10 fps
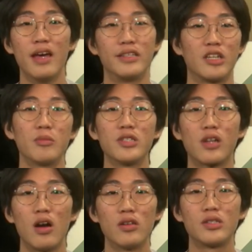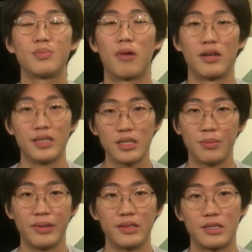Summer Scholars
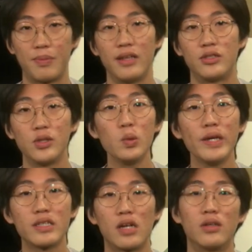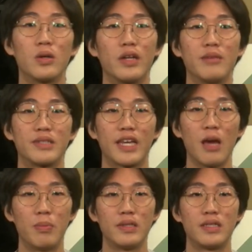participants spend two weeks on Notre Dame's
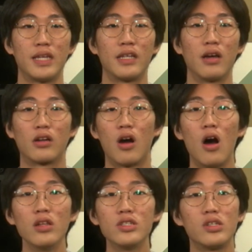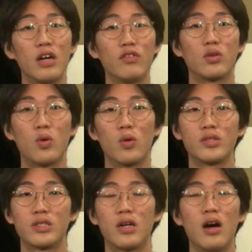campus taking a college level
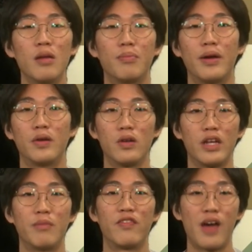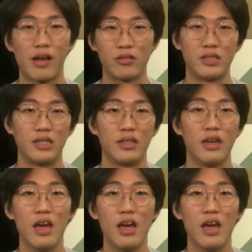course taught by Notre Dame faculty.